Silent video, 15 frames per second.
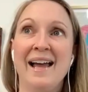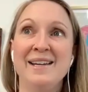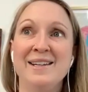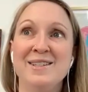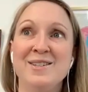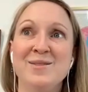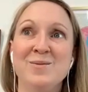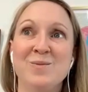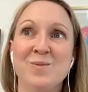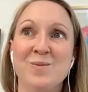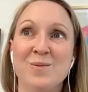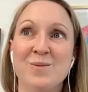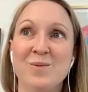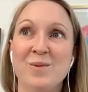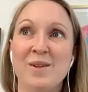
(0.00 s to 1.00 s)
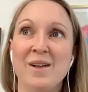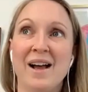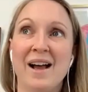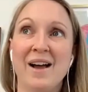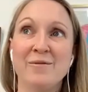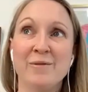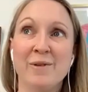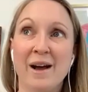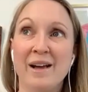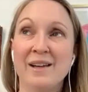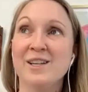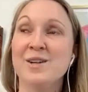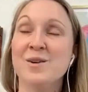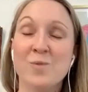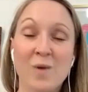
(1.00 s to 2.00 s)
And
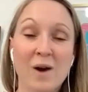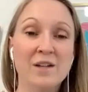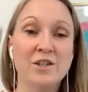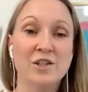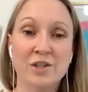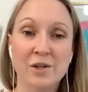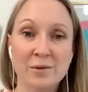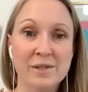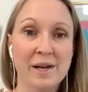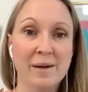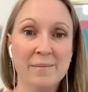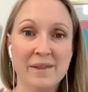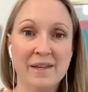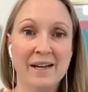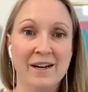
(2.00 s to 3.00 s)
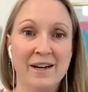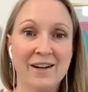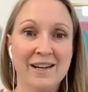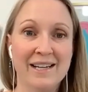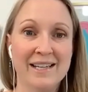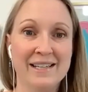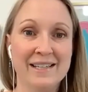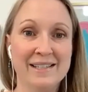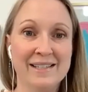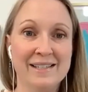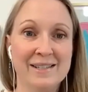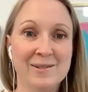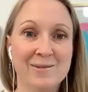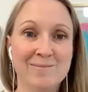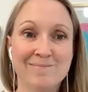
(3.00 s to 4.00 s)
what shows up there
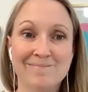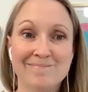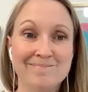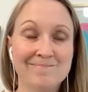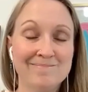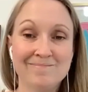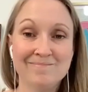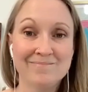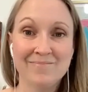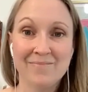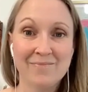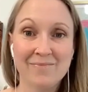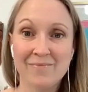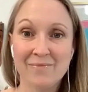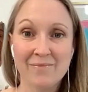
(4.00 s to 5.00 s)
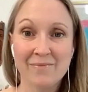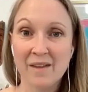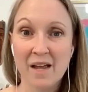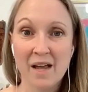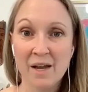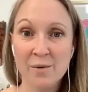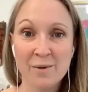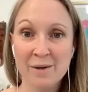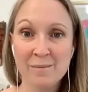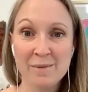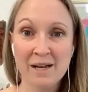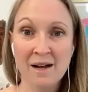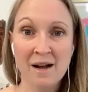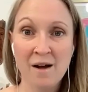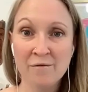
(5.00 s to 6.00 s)
is I don't want to
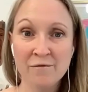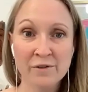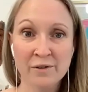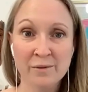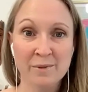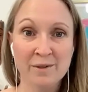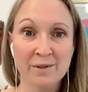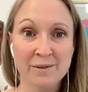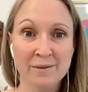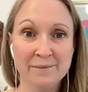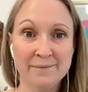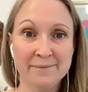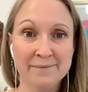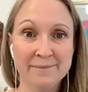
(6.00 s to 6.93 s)
be uncomfortable.